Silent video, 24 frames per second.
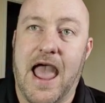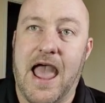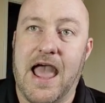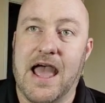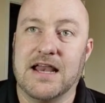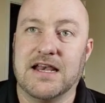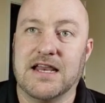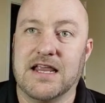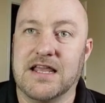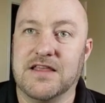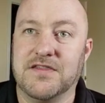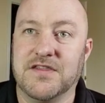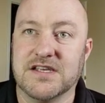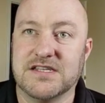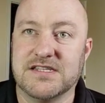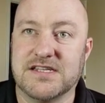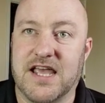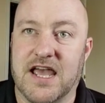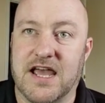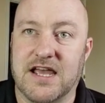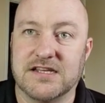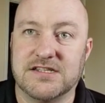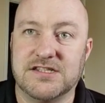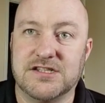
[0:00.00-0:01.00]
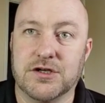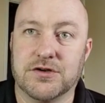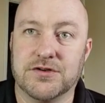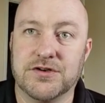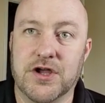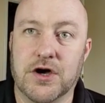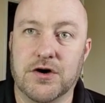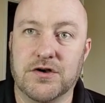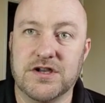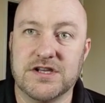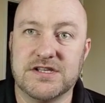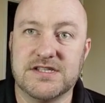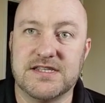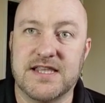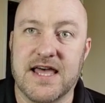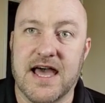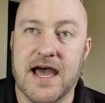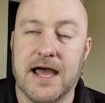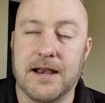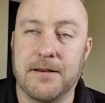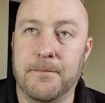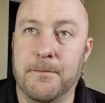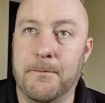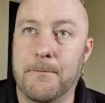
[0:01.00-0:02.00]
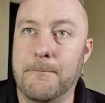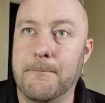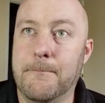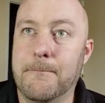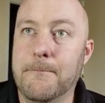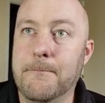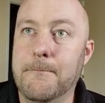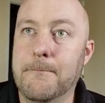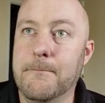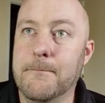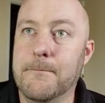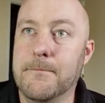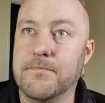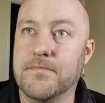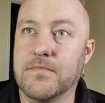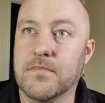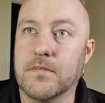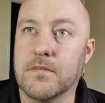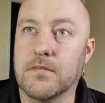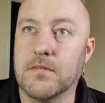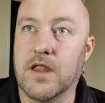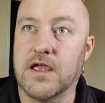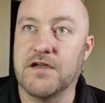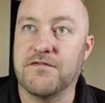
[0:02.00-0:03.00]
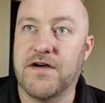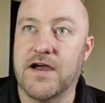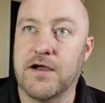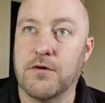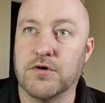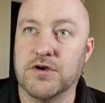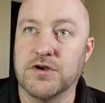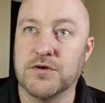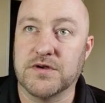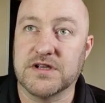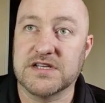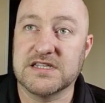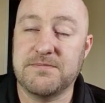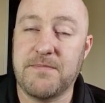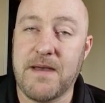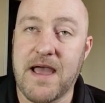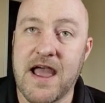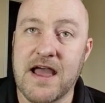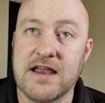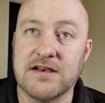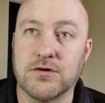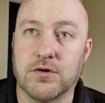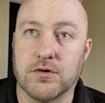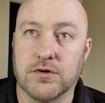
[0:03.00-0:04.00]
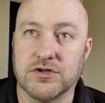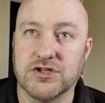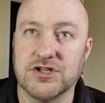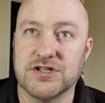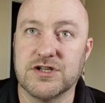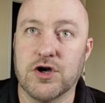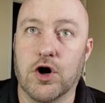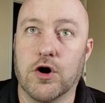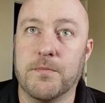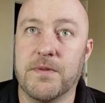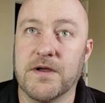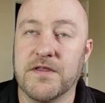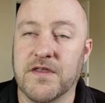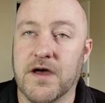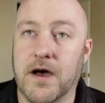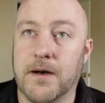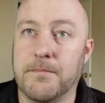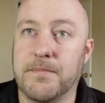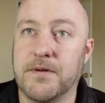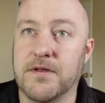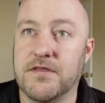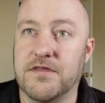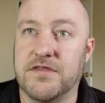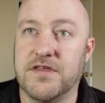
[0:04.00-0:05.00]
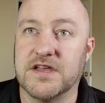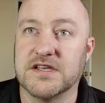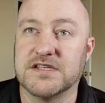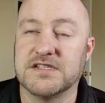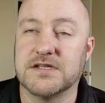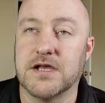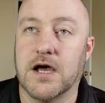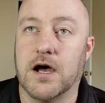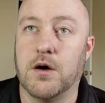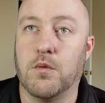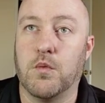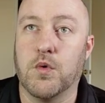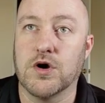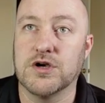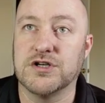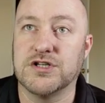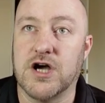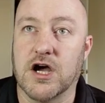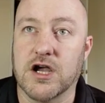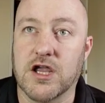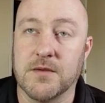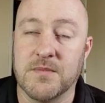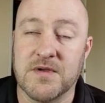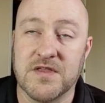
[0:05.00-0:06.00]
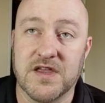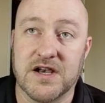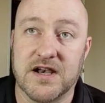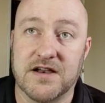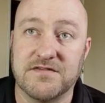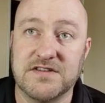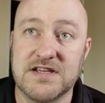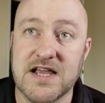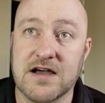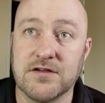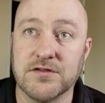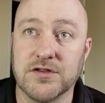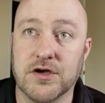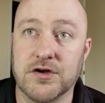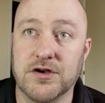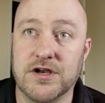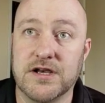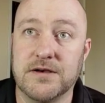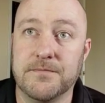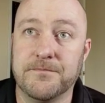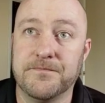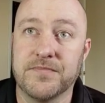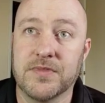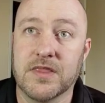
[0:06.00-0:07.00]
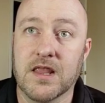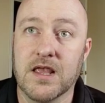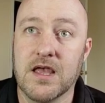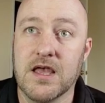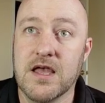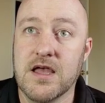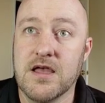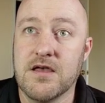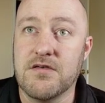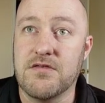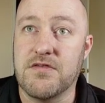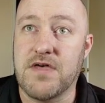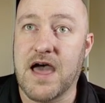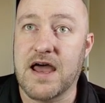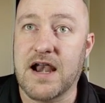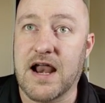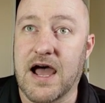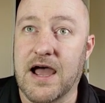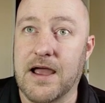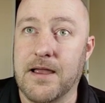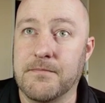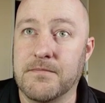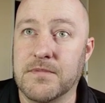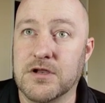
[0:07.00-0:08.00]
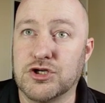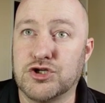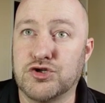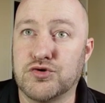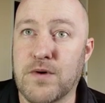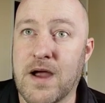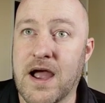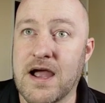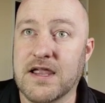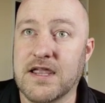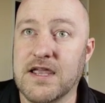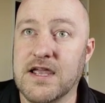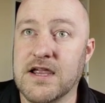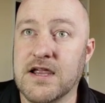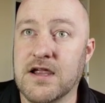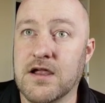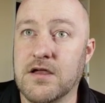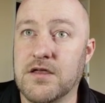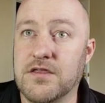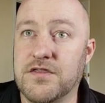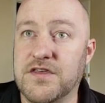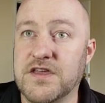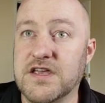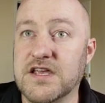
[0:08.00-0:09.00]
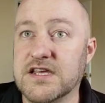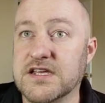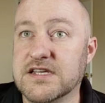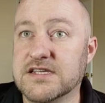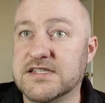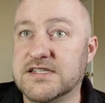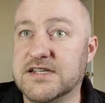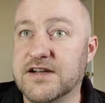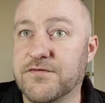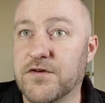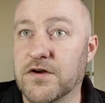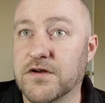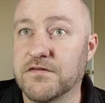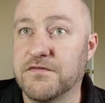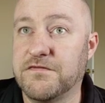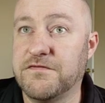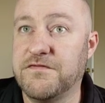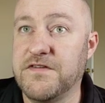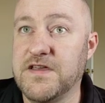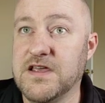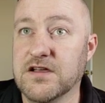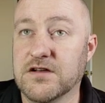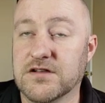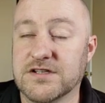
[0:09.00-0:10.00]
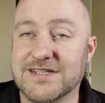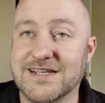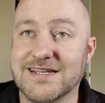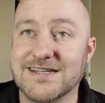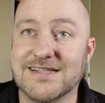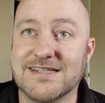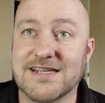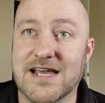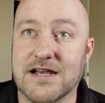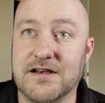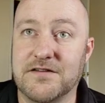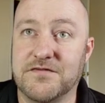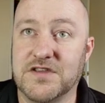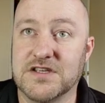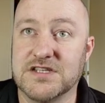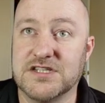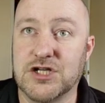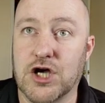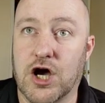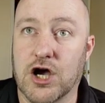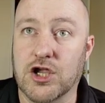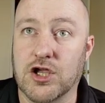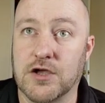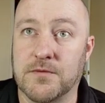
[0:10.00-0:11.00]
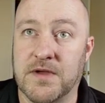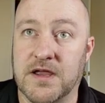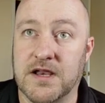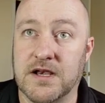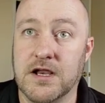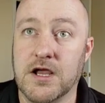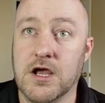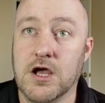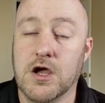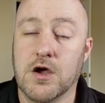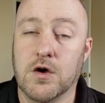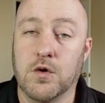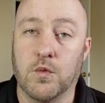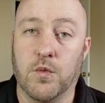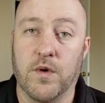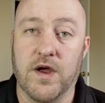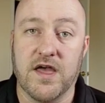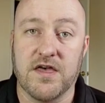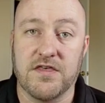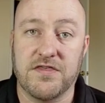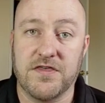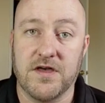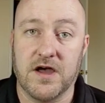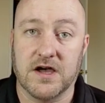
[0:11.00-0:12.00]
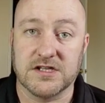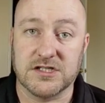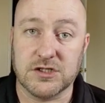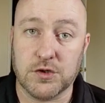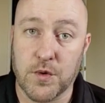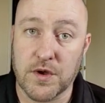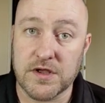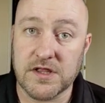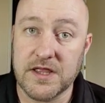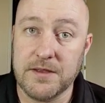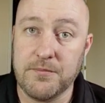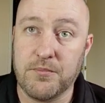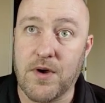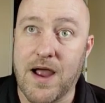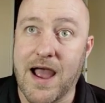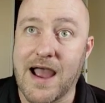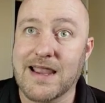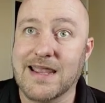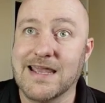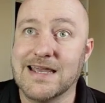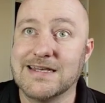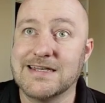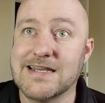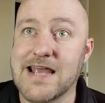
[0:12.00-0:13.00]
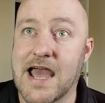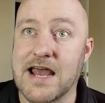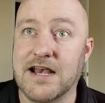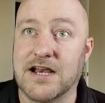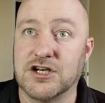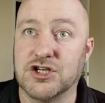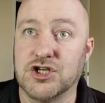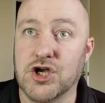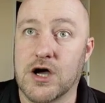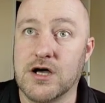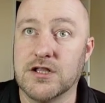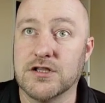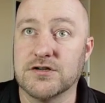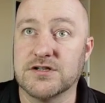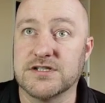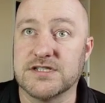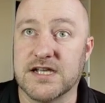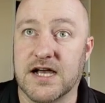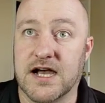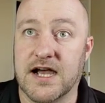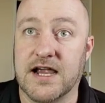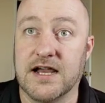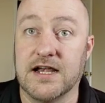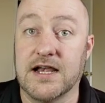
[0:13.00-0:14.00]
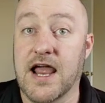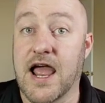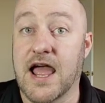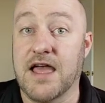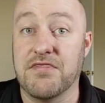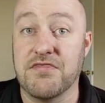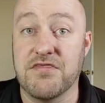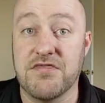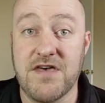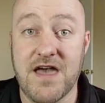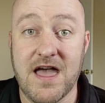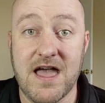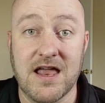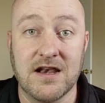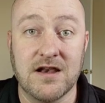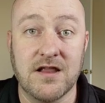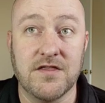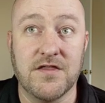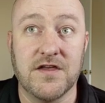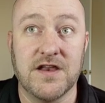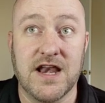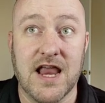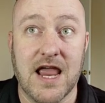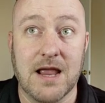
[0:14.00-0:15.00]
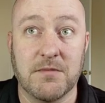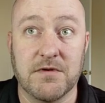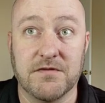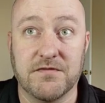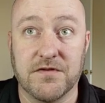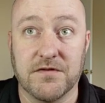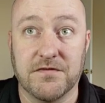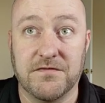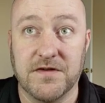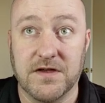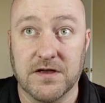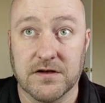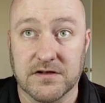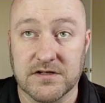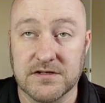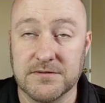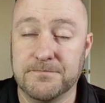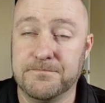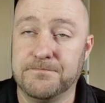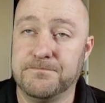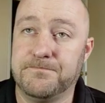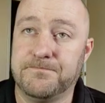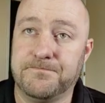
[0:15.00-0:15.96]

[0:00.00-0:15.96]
And in this case, you'll notice that if I were to expand or just open up this uh, Word document that I've downloaded, that I'm tracking these different fields inside of this document with a squiggly bracket and a dollar sign, and then the name of the field.